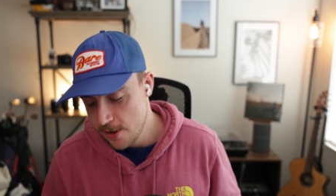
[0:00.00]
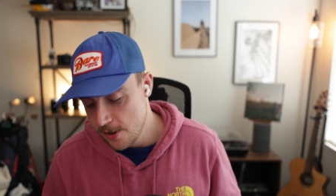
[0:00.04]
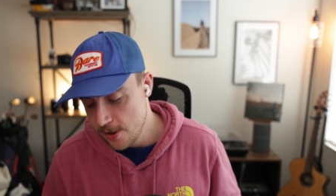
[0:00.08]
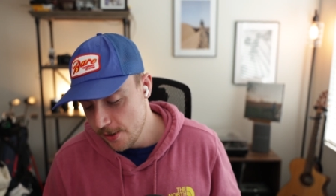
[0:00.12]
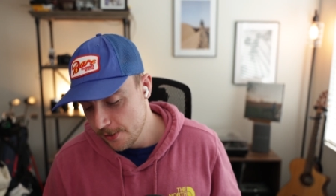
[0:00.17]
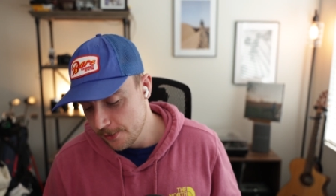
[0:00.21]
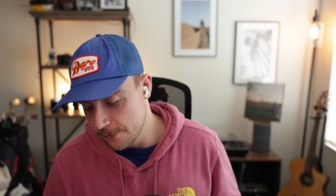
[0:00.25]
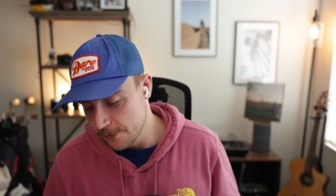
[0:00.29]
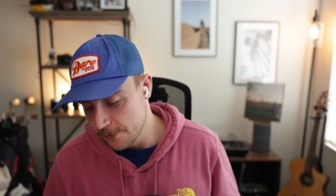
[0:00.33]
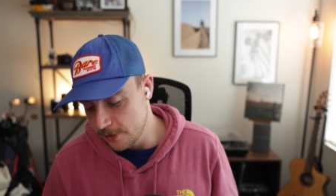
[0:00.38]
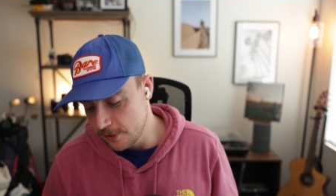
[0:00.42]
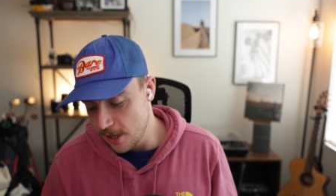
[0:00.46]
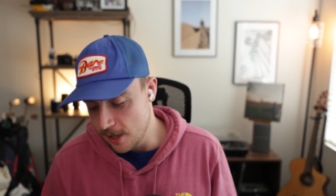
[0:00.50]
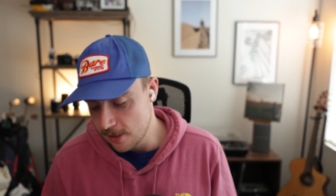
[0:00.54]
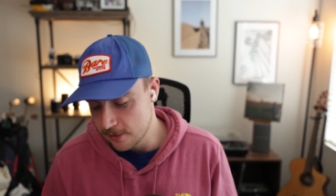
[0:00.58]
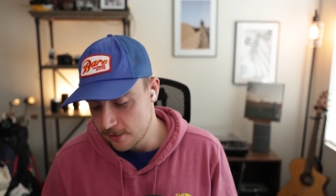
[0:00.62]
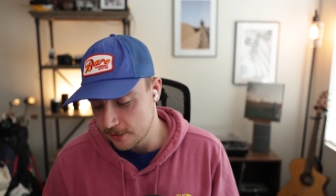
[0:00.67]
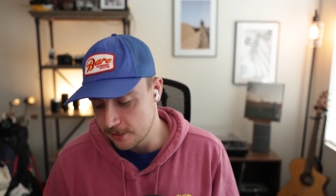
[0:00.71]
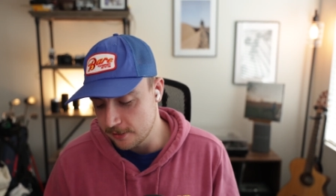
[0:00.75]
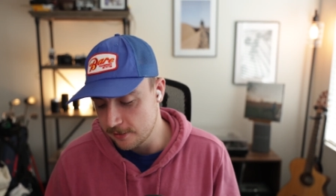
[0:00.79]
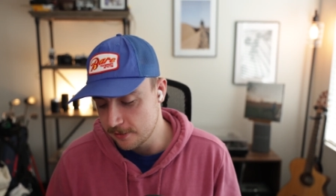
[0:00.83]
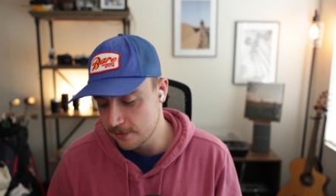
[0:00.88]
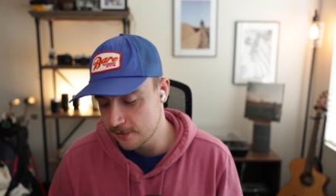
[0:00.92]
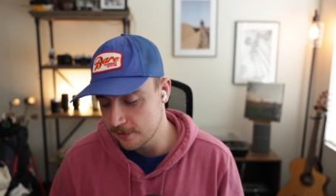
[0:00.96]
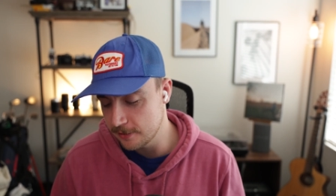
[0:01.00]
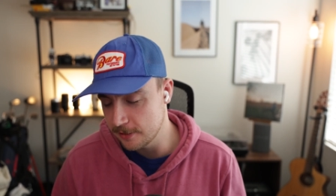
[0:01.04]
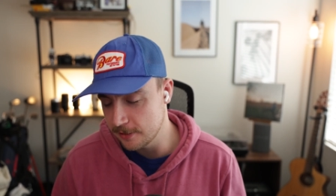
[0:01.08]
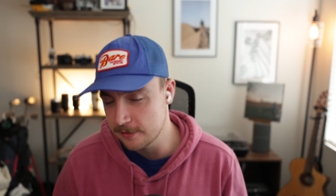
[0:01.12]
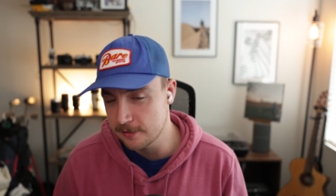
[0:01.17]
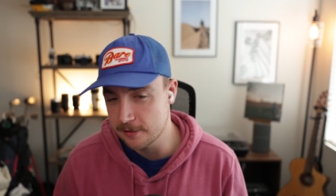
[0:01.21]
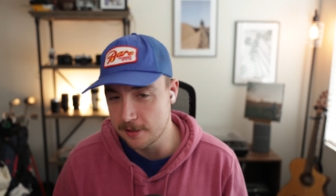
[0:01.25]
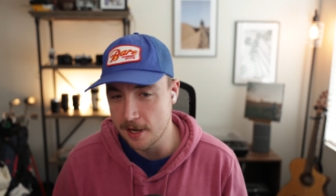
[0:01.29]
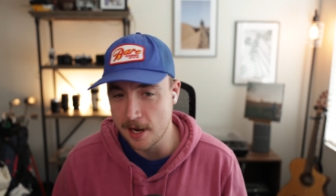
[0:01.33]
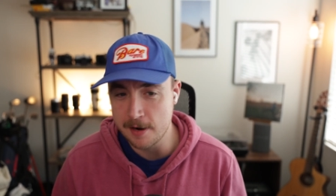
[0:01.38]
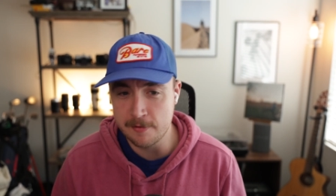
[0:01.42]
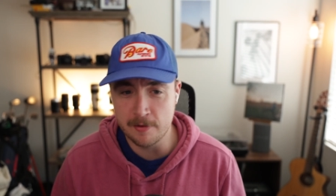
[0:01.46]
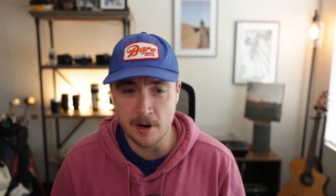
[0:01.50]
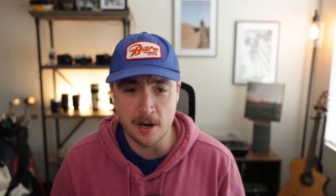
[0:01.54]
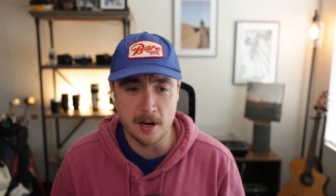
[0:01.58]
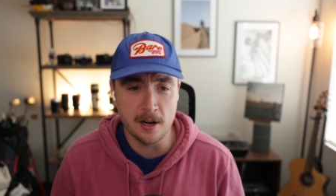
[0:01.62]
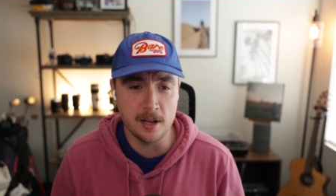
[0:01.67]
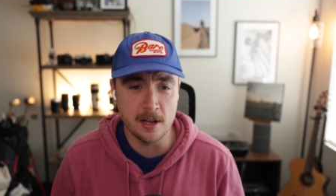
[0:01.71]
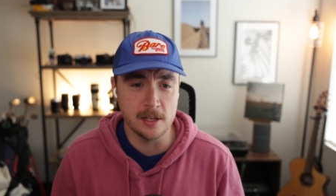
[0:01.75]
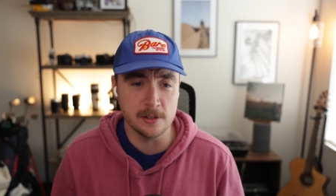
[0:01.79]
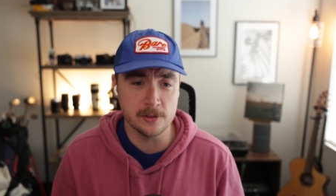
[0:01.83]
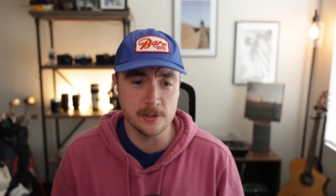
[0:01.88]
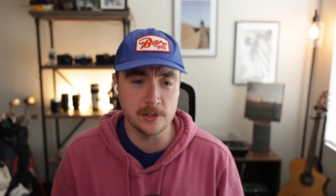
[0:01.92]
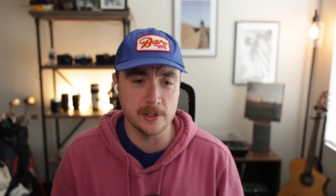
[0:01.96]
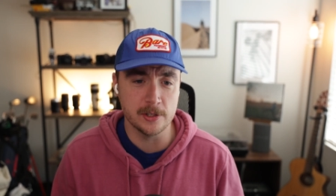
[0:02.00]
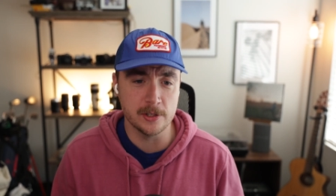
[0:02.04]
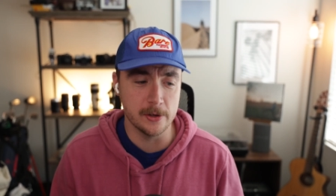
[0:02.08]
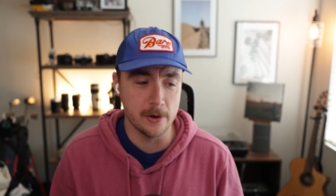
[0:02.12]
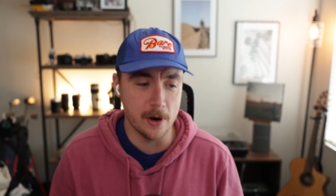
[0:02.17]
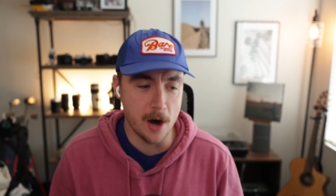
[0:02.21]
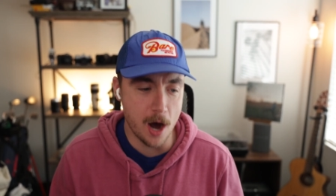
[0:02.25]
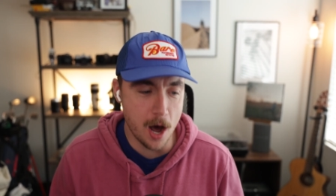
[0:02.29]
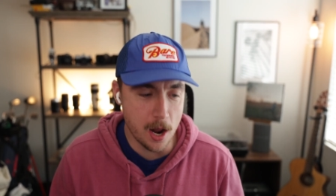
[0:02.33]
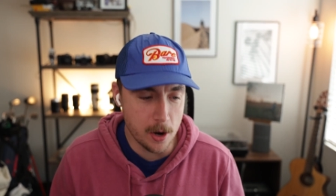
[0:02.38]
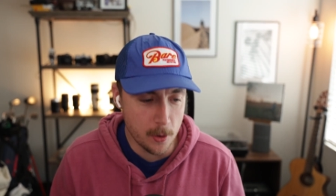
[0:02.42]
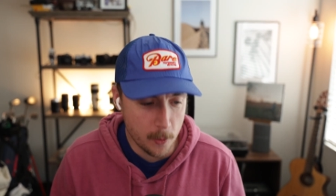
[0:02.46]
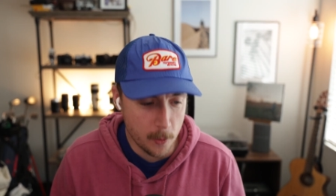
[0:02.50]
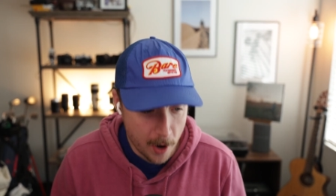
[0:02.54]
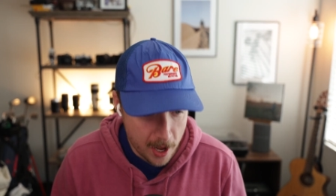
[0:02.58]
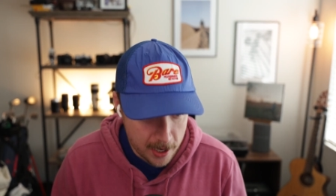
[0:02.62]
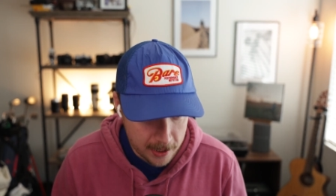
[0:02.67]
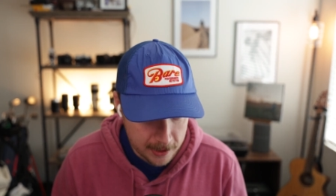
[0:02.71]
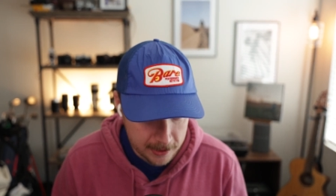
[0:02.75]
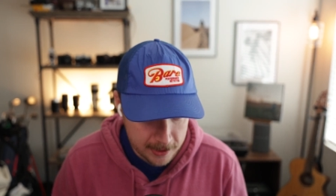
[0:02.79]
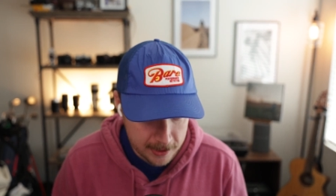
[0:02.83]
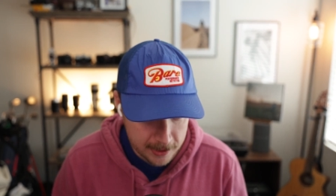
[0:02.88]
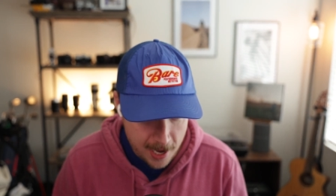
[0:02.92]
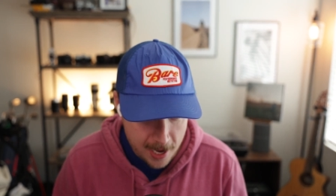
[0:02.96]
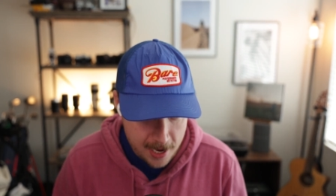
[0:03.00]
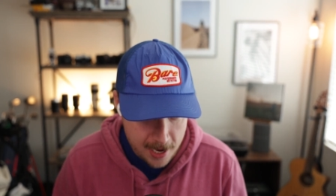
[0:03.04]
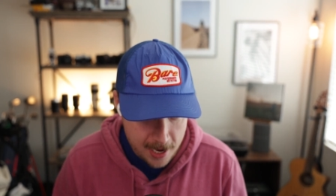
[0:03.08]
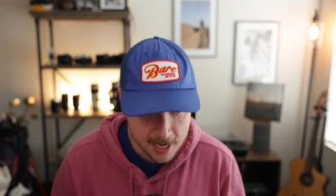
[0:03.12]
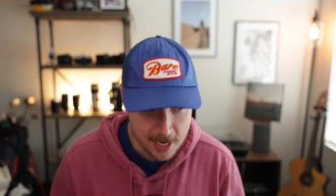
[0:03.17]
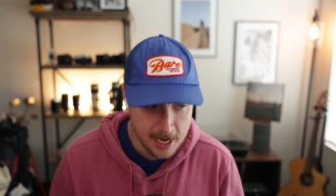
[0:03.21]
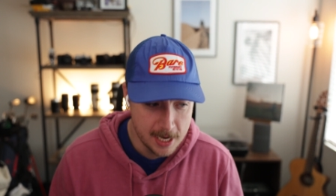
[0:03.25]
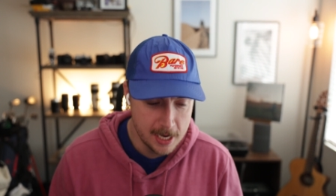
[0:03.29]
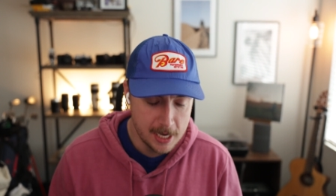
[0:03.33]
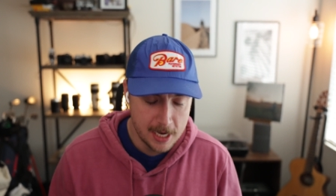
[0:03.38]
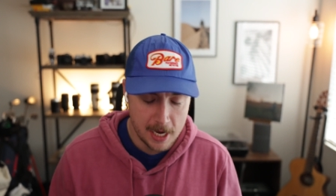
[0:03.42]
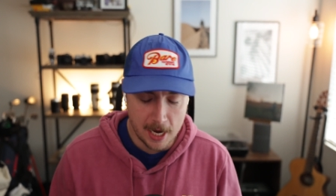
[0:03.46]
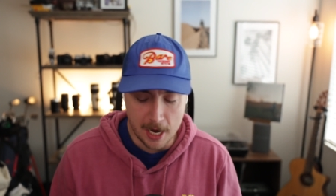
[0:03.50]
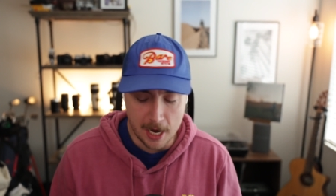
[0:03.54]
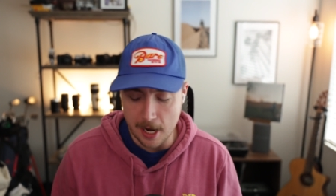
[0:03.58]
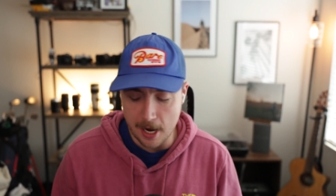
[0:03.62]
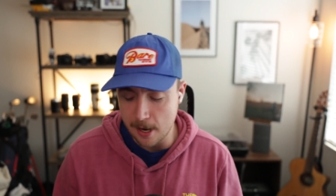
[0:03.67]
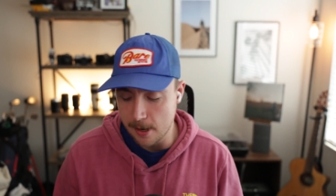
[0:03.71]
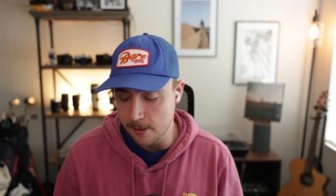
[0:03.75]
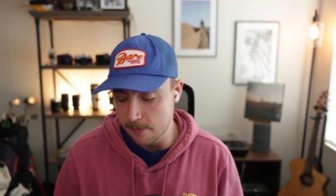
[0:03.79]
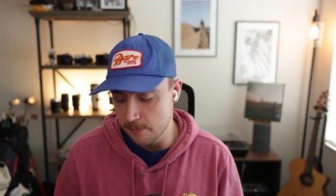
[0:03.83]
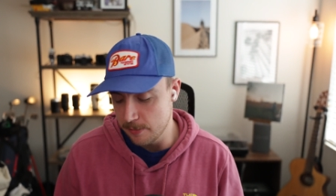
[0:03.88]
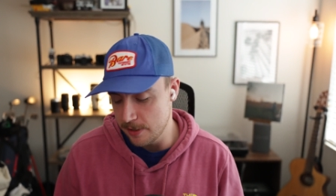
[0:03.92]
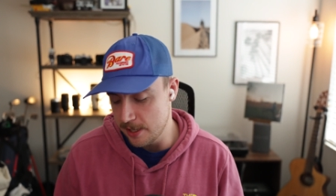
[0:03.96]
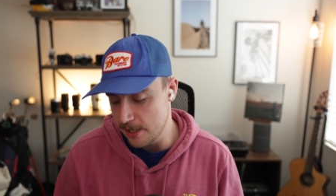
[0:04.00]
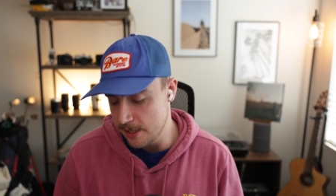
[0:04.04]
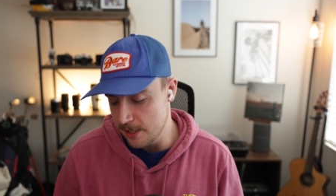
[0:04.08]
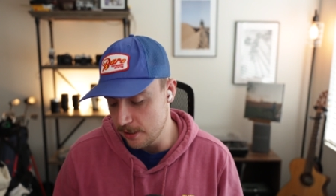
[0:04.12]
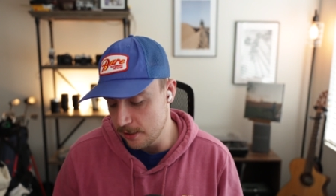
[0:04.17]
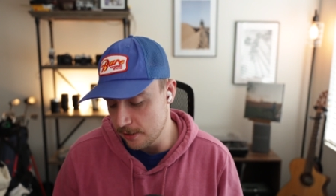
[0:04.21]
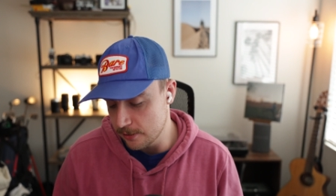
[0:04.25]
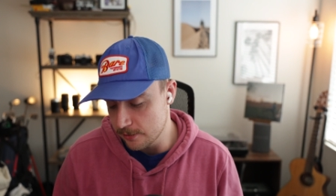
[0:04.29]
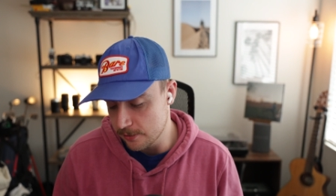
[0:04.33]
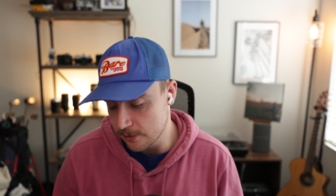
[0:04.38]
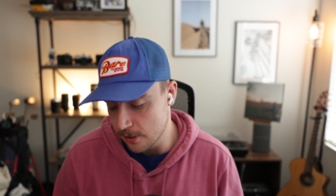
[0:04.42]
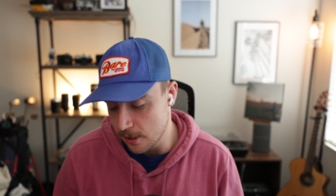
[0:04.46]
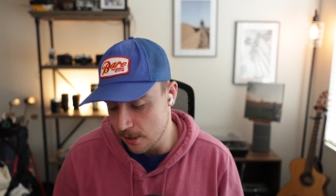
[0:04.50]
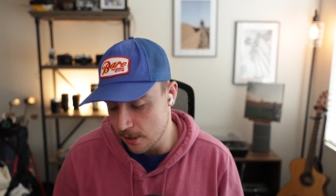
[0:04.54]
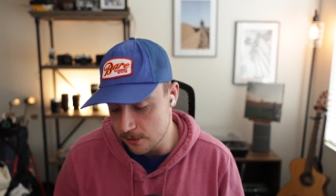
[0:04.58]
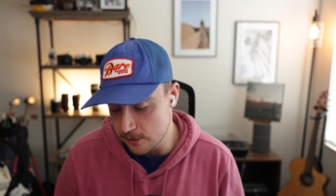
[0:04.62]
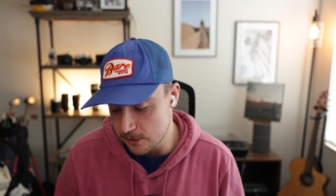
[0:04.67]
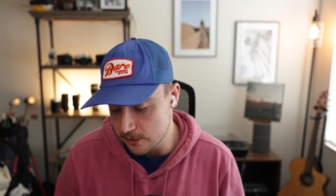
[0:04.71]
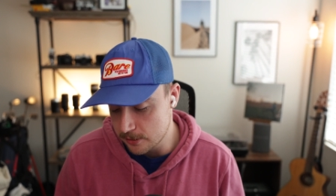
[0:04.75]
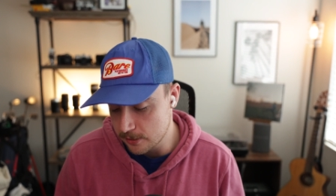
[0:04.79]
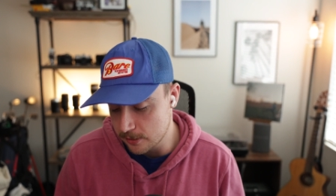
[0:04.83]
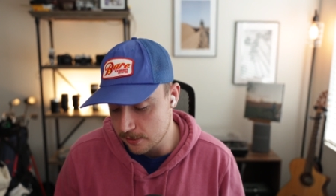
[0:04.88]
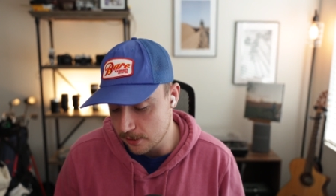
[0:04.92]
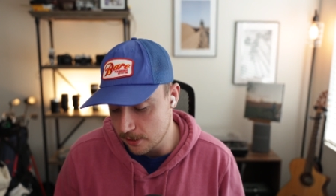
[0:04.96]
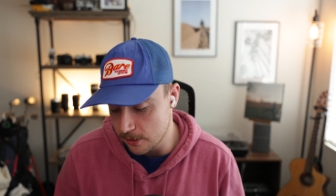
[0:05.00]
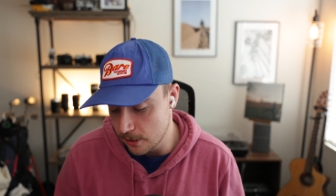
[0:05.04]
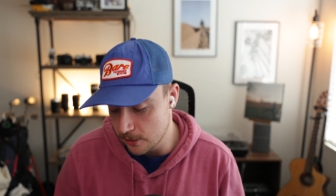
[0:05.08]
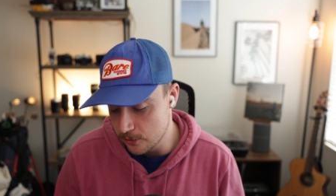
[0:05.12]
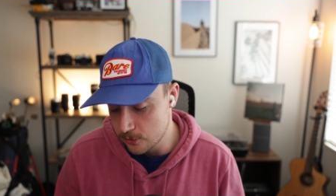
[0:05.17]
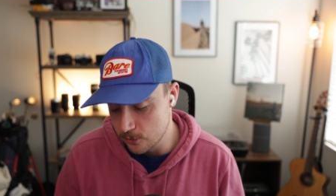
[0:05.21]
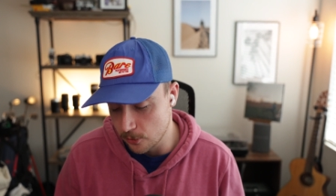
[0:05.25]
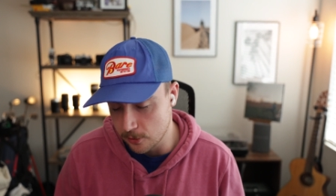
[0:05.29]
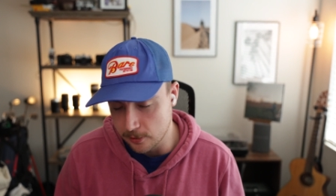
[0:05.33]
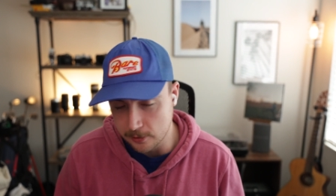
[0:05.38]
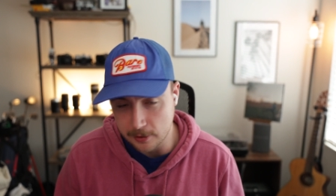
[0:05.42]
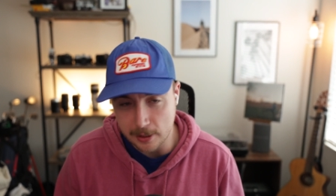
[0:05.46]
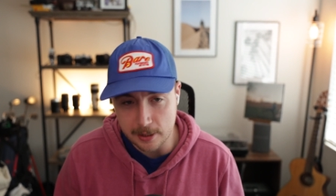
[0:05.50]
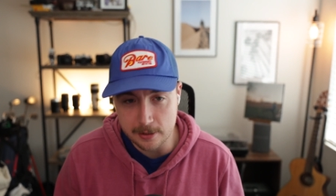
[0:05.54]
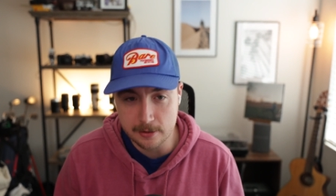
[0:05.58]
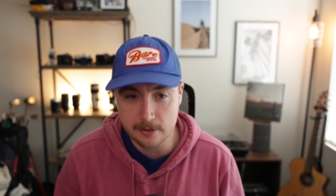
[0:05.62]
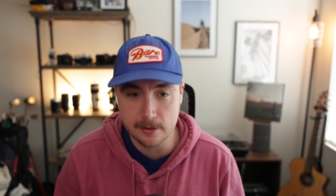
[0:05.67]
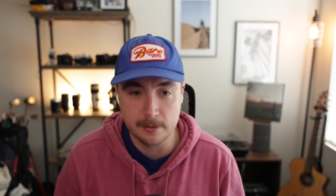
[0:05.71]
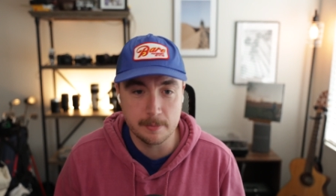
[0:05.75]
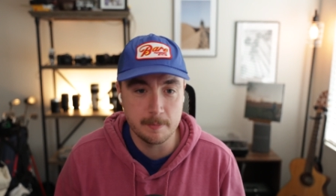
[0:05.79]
Well, yeah, let's let's dive right in. So on a wedding day, um, these are just a short list.